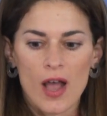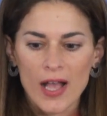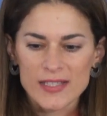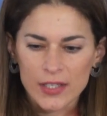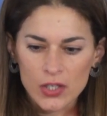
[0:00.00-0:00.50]

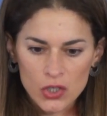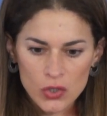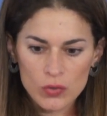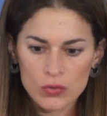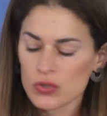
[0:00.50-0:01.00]
has a
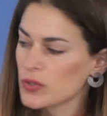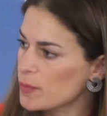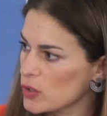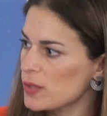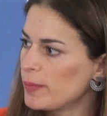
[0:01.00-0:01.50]
huge
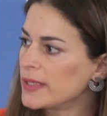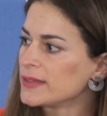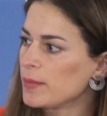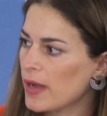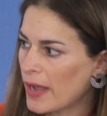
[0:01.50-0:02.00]

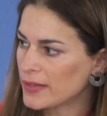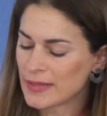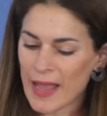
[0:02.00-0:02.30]
responsibility behind it.